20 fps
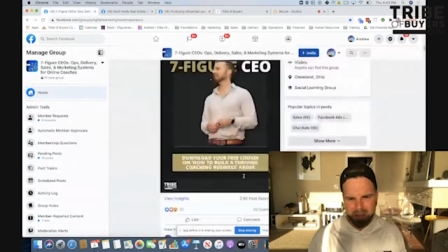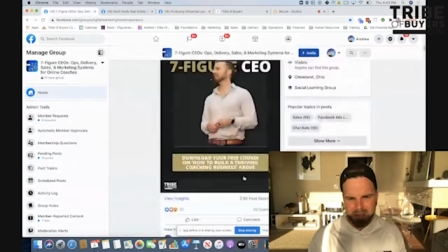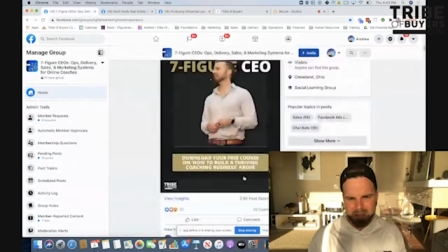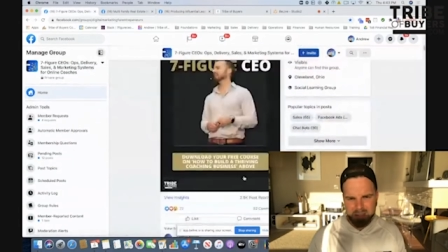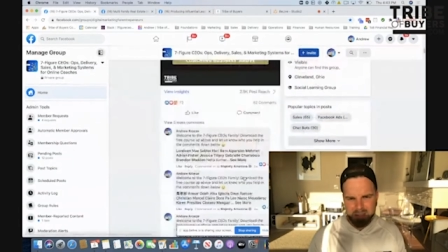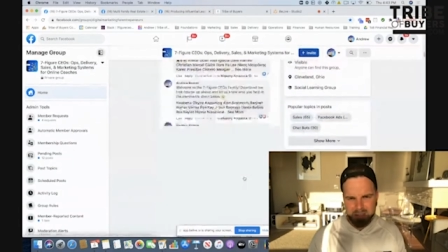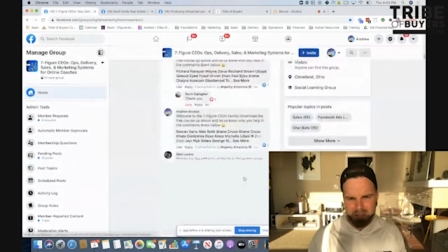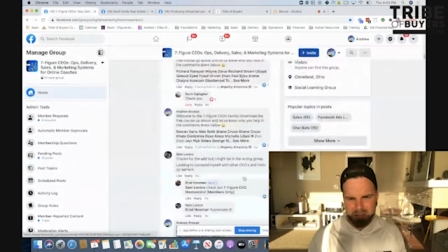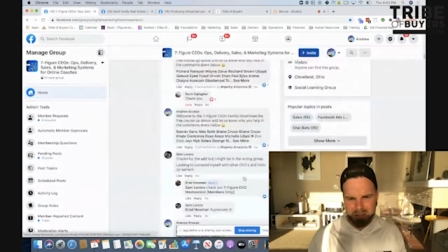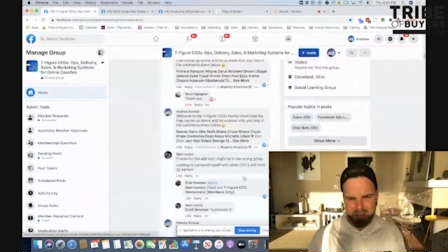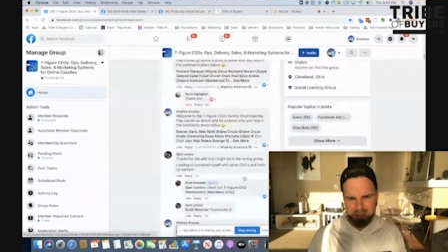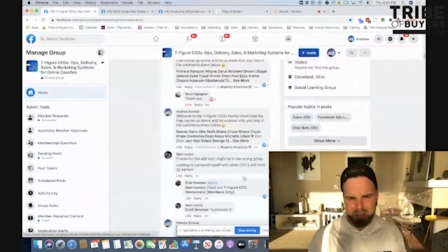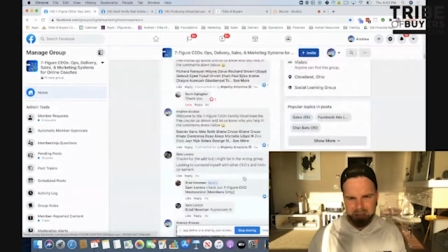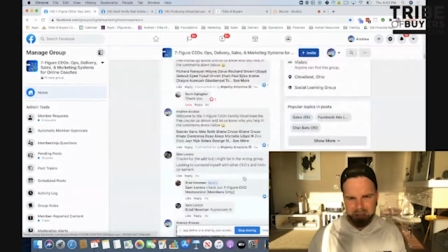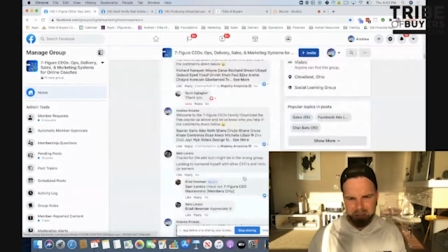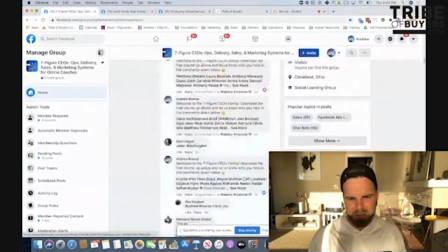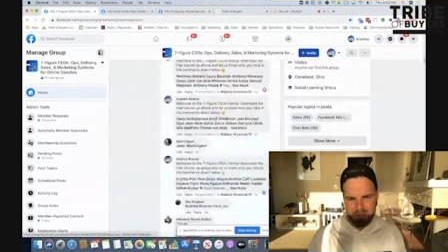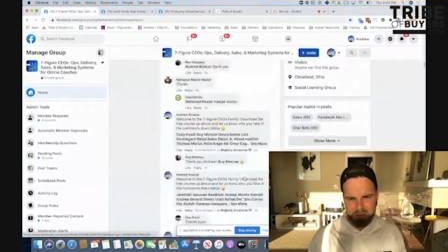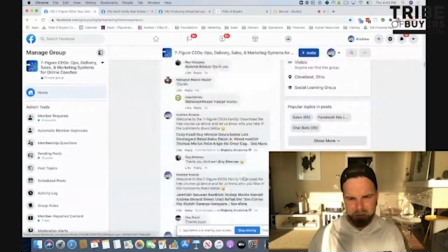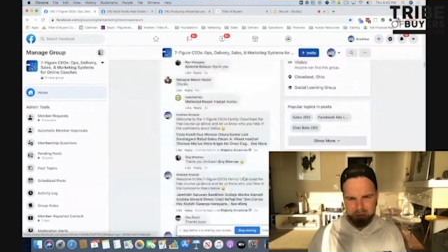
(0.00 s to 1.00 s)
just did a
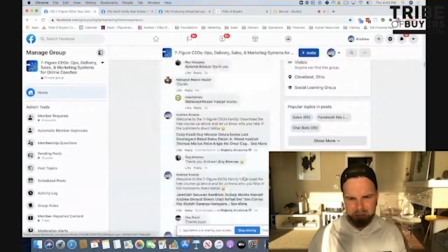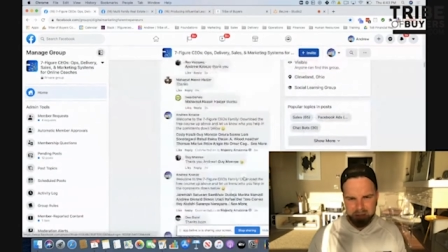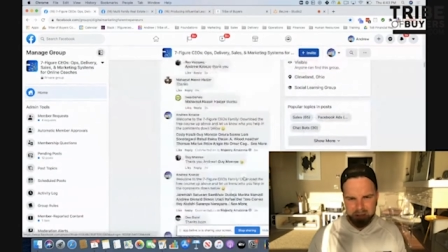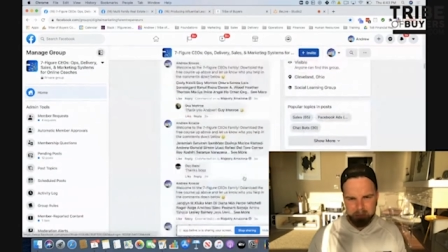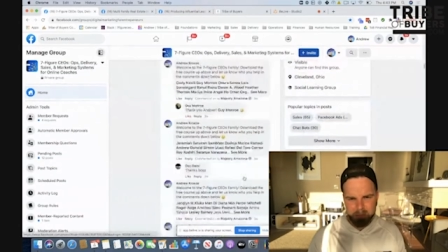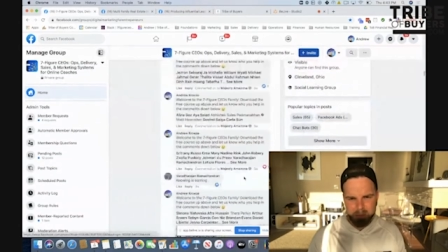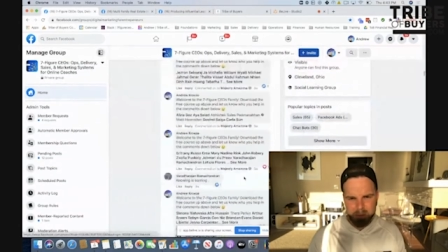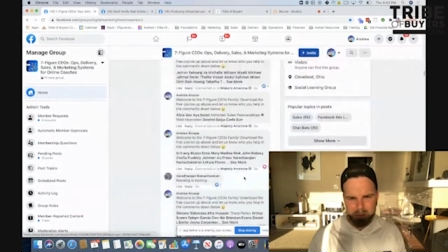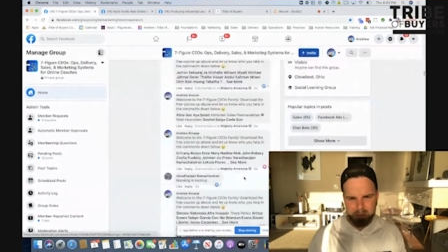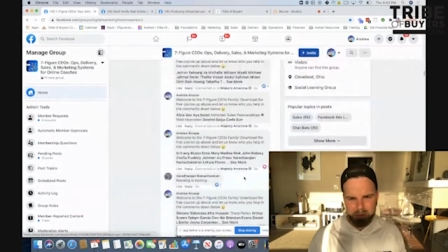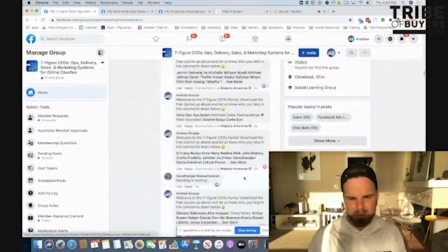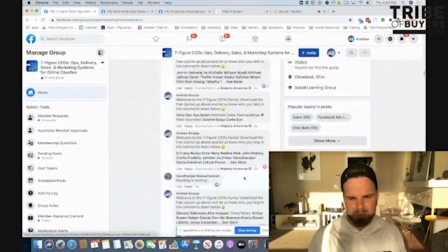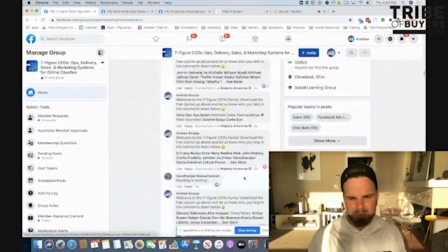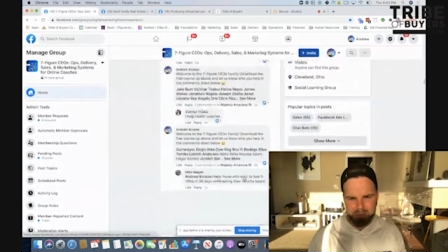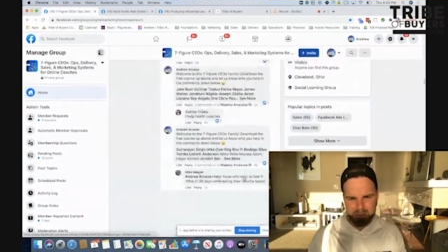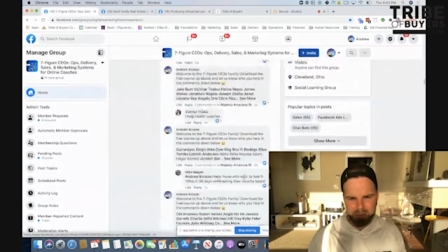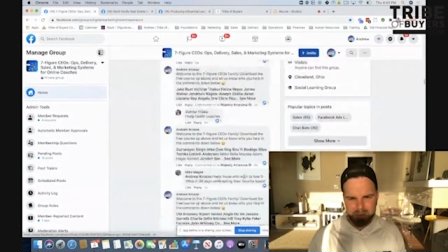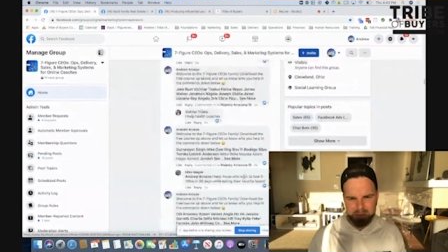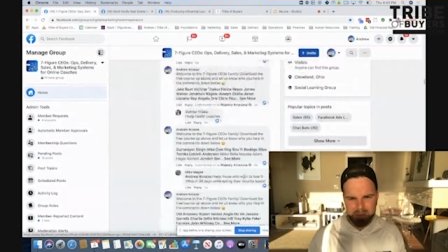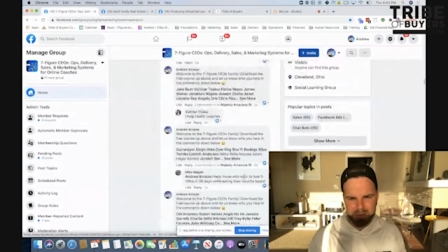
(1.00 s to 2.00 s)
two step post for
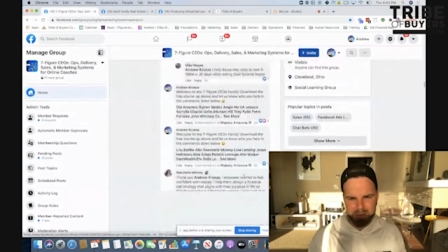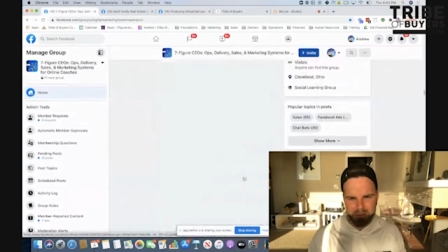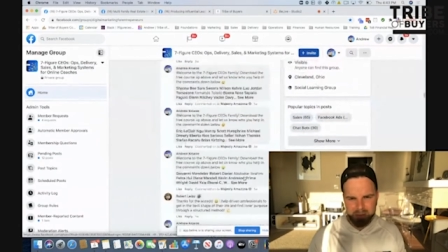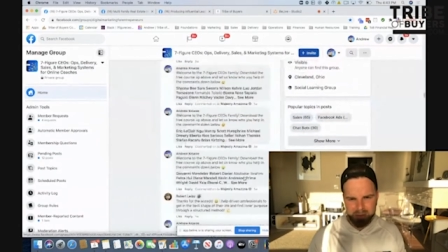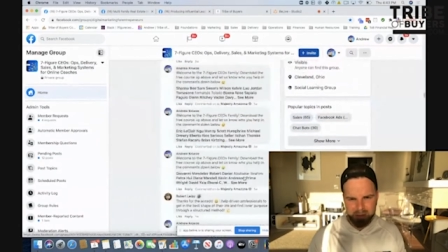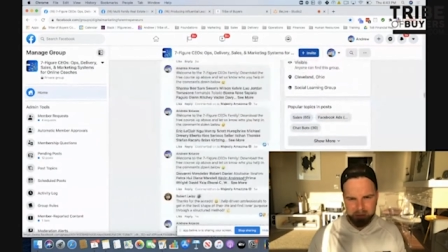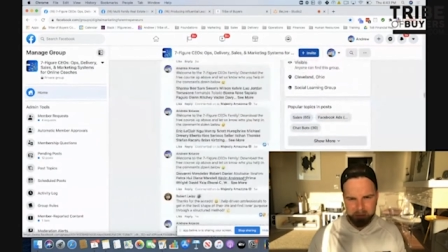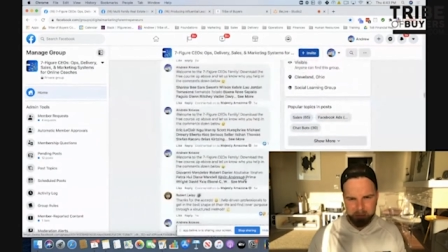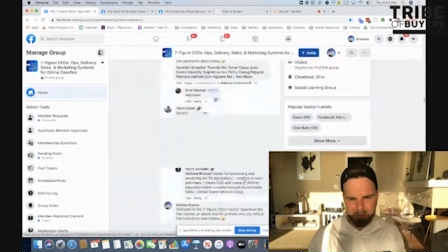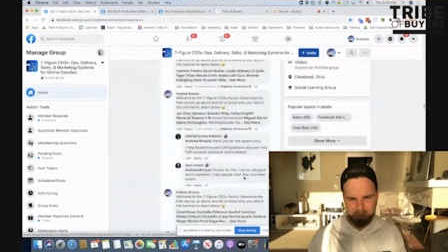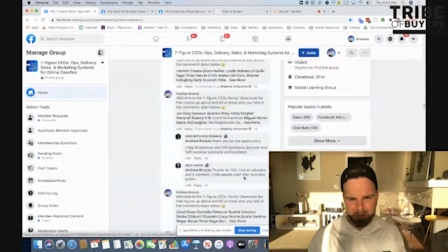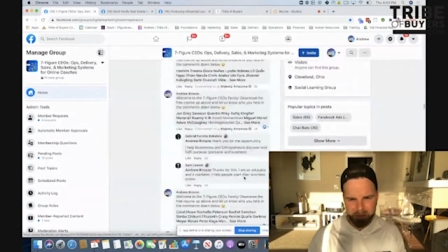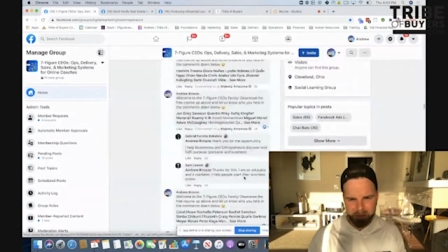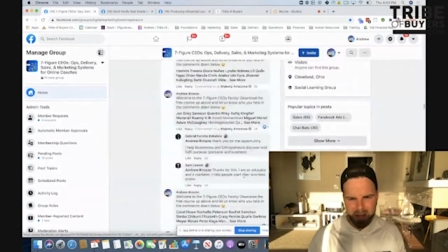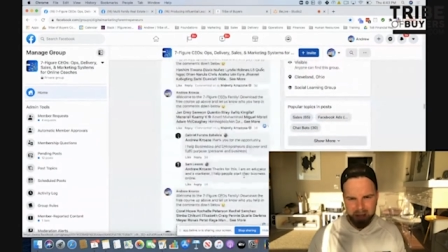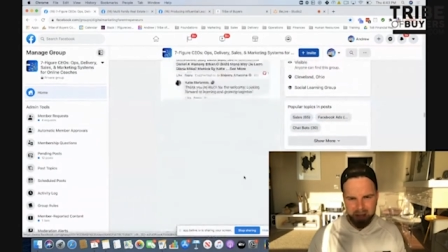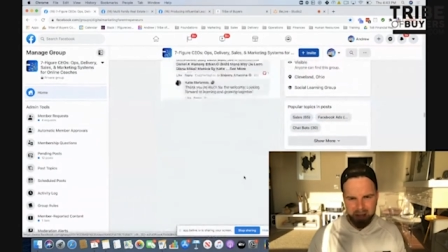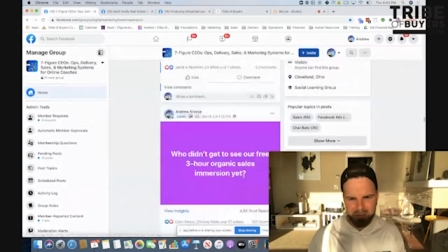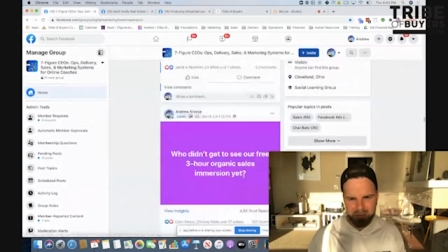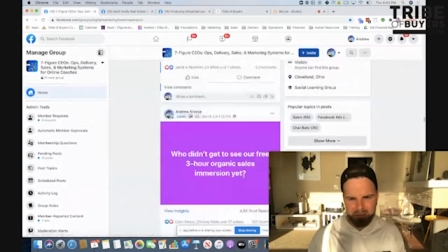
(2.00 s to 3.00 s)
this Facebook
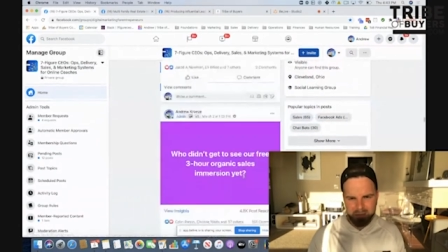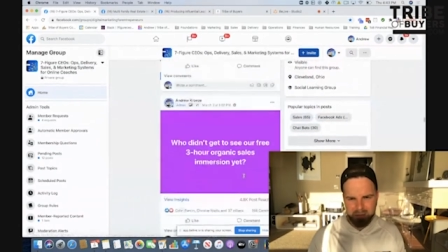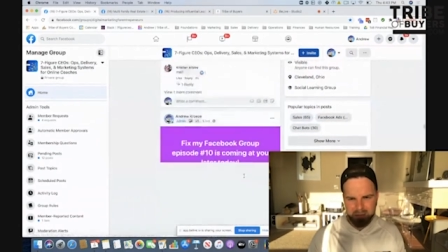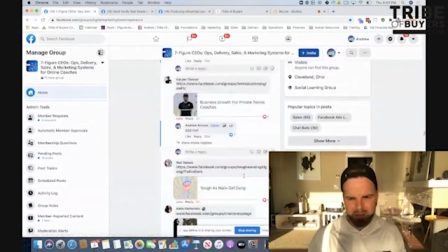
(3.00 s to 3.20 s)
Live